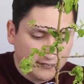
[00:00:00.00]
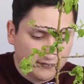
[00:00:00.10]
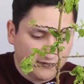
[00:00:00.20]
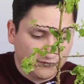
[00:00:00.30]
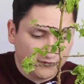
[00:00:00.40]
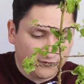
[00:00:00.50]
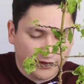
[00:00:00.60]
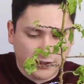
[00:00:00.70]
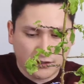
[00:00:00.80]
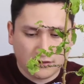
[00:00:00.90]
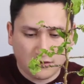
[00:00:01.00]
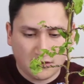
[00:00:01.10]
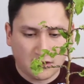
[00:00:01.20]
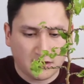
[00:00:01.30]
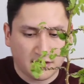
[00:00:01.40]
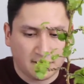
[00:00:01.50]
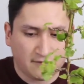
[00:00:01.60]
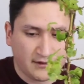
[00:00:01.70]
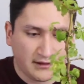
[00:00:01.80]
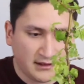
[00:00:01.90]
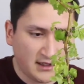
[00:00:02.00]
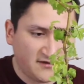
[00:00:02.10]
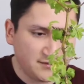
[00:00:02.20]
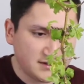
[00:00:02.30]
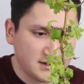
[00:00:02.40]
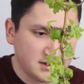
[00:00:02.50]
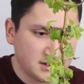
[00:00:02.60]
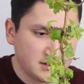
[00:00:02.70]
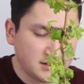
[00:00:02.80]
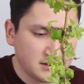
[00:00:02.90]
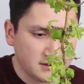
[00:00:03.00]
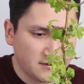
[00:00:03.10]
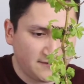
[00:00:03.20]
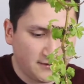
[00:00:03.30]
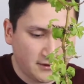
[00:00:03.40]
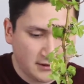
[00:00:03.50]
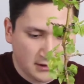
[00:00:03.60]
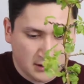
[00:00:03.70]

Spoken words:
these ones right here are in a really nice position so far.